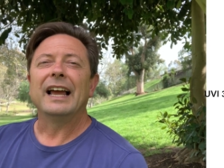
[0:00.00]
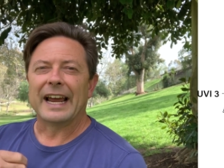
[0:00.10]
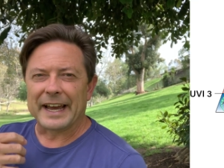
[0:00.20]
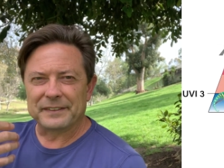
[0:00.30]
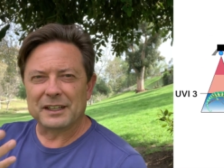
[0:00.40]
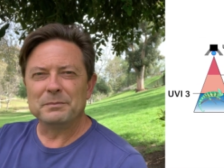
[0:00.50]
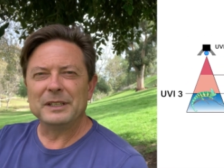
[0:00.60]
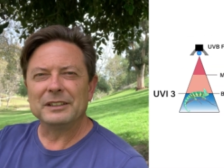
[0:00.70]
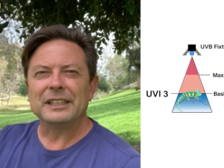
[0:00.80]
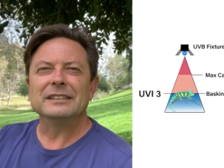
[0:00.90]
at the
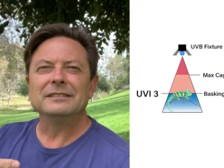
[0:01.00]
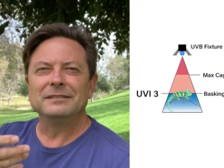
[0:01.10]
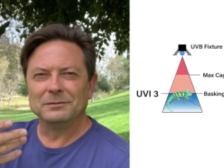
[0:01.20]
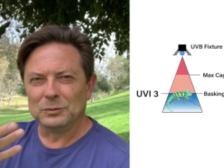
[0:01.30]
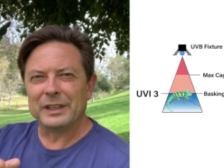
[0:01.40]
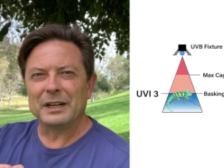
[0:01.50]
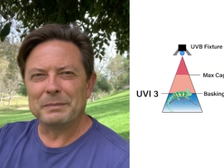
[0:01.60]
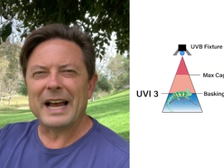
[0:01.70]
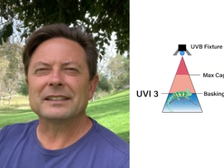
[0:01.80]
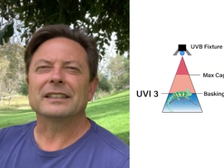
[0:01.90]
chameleon when they're
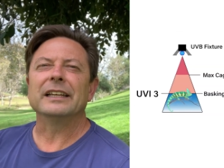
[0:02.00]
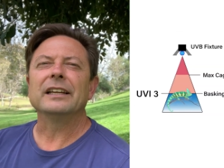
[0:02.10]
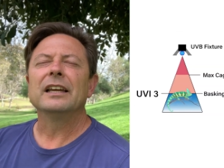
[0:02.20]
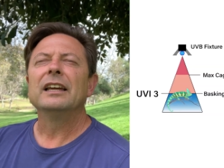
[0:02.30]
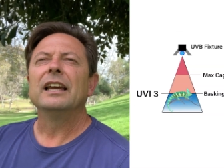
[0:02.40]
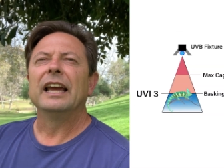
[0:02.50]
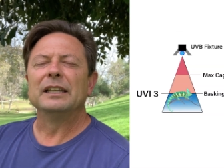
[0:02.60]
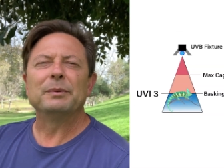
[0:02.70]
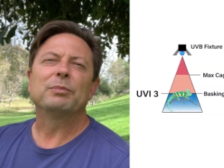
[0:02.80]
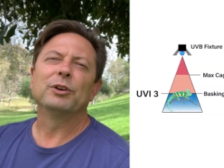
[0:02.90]
basking
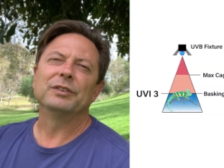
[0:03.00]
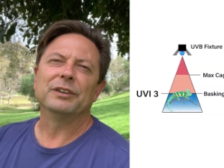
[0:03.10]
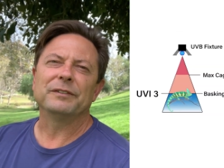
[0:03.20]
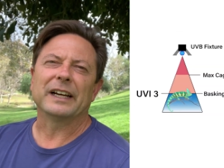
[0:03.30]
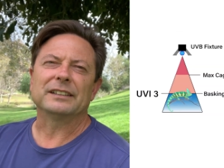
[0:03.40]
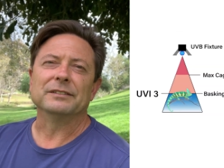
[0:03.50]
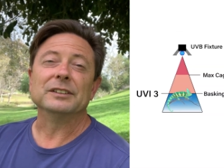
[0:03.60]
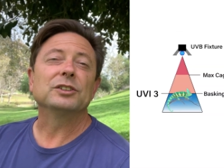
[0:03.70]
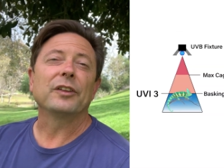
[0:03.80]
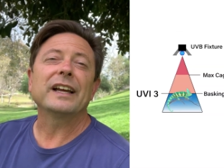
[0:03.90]
has been proven effective.
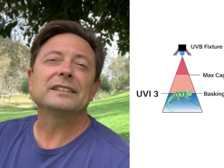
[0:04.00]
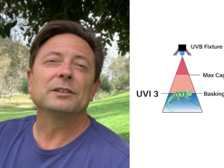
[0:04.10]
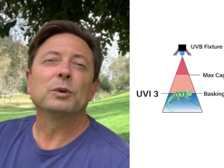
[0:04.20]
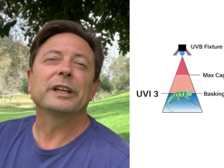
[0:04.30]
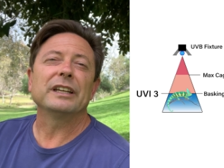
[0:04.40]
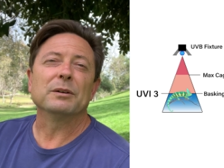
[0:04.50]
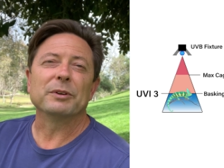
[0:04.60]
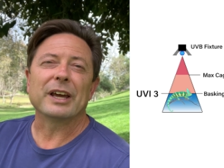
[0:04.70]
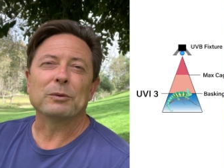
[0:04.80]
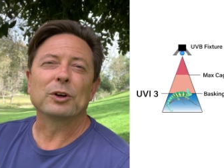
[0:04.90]
And so that's the working
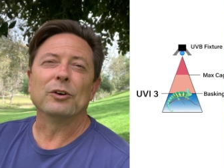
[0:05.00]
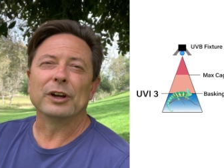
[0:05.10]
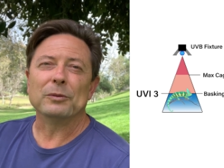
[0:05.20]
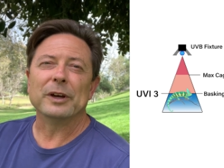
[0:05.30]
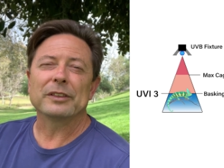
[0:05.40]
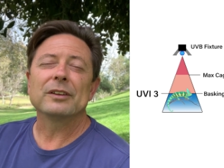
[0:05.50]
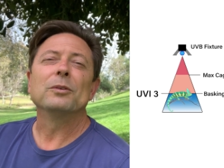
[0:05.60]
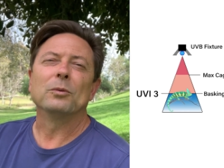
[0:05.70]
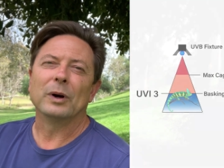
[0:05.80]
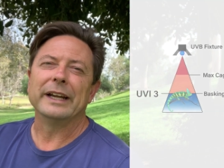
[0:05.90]
number that we're going with
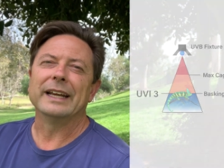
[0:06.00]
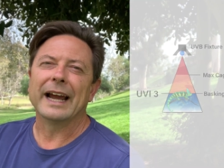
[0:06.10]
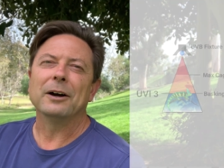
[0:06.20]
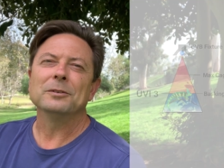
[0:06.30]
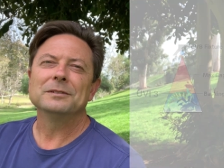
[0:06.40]
right now.